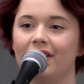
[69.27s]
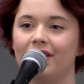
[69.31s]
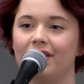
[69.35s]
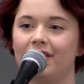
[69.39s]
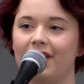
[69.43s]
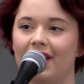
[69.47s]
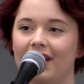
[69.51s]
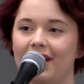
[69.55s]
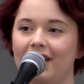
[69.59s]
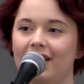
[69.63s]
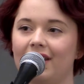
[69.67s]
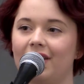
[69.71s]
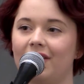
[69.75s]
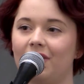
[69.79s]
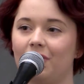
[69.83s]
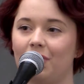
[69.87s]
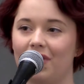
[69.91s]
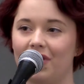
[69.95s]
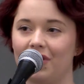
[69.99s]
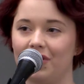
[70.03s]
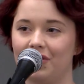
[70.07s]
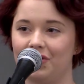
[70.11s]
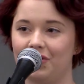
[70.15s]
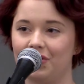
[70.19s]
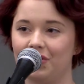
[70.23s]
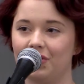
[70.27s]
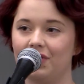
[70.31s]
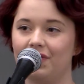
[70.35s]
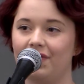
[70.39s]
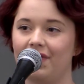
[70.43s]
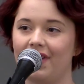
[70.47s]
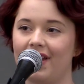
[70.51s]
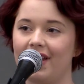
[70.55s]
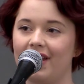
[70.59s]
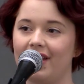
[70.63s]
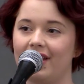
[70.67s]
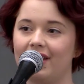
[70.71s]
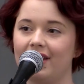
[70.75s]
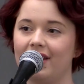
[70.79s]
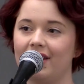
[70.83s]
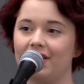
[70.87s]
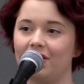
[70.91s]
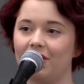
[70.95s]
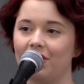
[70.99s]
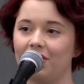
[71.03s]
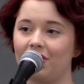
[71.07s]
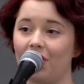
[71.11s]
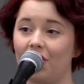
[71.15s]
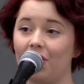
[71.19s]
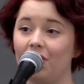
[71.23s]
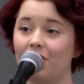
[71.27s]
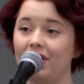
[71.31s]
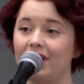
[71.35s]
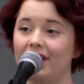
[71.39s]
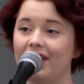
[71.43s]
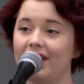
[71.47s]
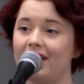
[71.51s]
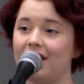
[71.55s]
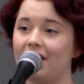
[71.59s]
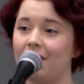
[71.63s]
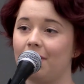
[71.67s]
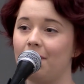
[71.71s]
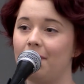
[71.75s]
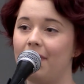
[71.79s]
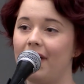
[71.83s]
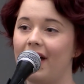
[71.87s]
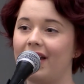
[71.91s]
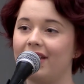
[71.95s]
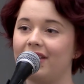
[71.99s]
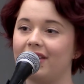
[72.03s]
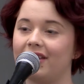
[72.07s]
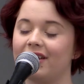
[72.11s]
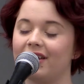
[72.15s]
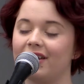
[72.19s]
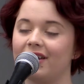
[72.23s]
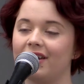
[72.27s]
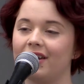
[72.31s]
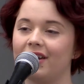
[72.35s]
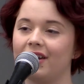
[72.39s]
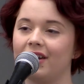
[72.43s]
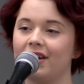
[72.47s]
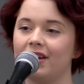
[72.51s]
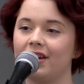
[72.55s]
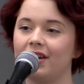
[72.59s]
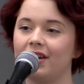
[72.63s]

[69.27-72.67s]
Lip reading: days where the duvet is its only companion.